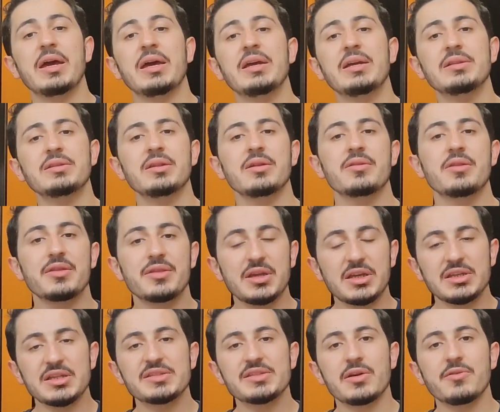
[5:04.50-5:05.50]
And the
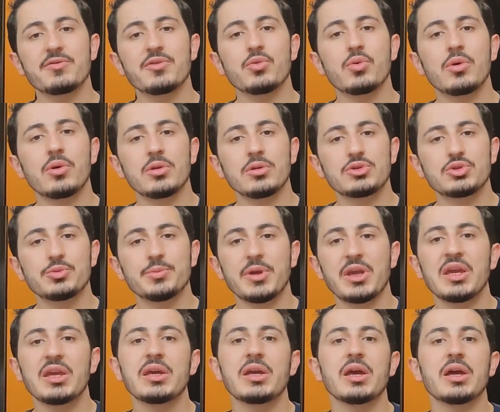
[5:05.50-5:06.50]
thickness of the wall to
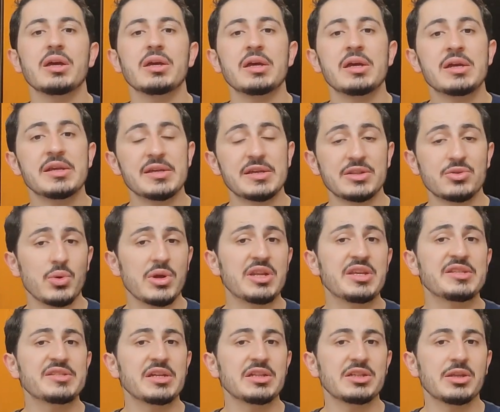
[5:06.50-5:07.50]
be
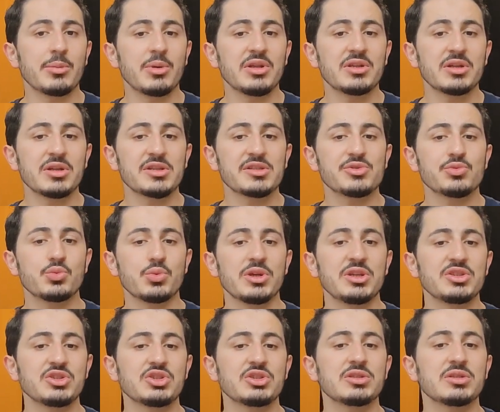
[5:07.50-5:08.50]
20 centimeters,
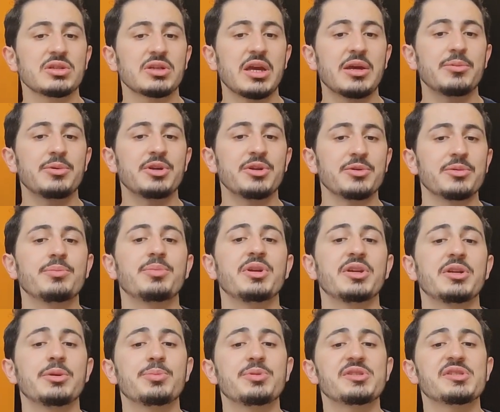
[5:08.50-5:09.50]
which can
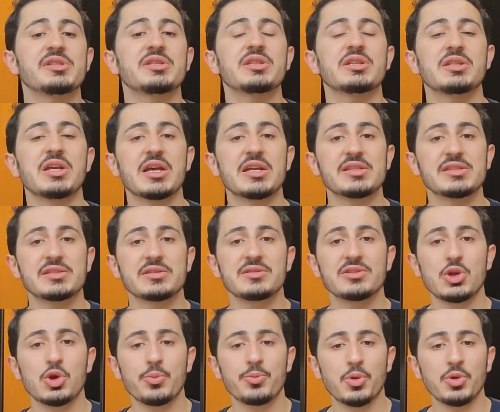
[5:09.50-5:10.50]
be represented as
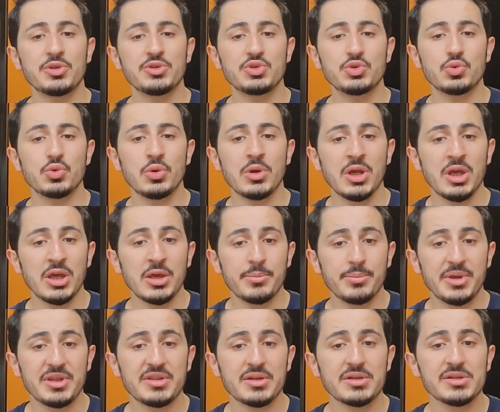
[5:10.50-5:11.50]
0.2
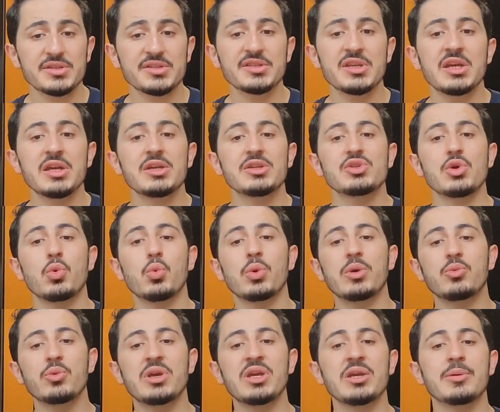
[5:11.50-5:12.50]
meters. So
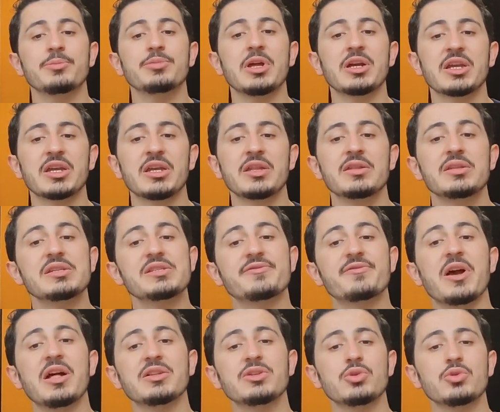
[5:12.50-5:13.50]
when we plug in these
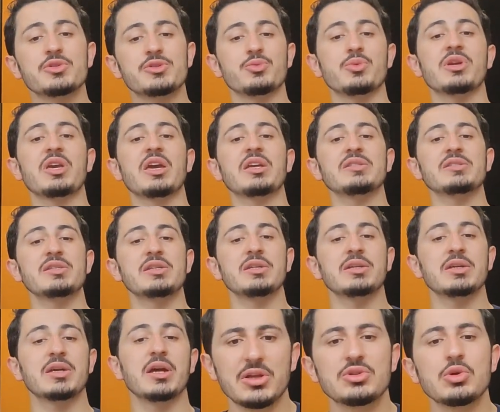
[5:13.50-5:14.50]
values, we get
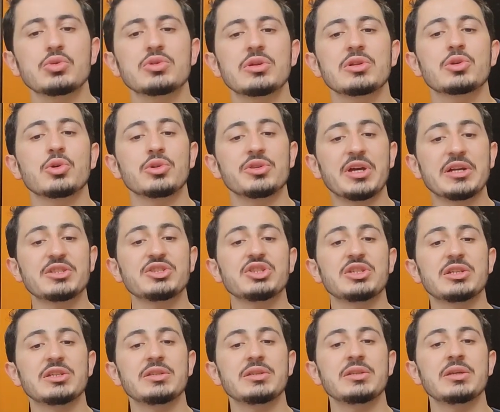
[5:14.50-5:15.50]
a total
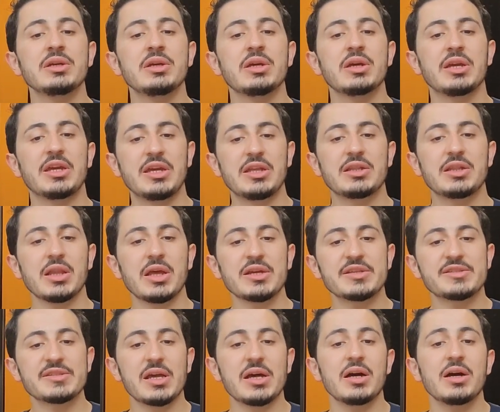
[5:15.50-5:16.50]
conduction heat
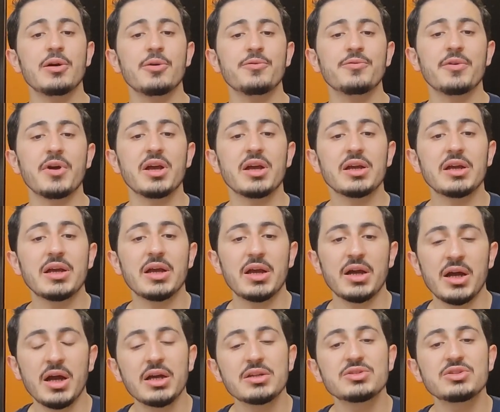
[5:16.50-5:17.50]
loss of
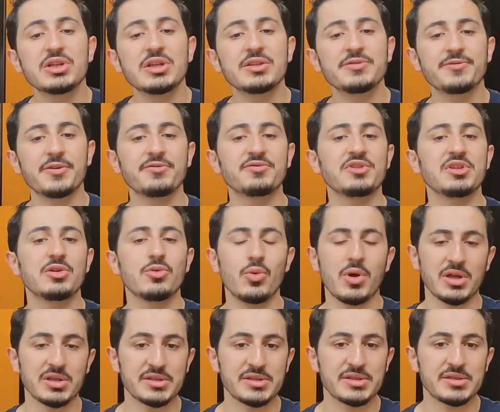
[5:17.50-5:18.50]
150
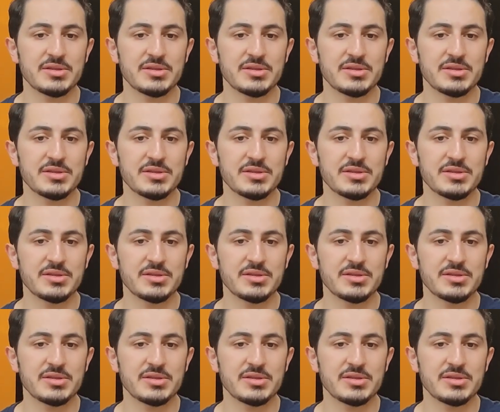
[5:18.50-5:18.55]
watts.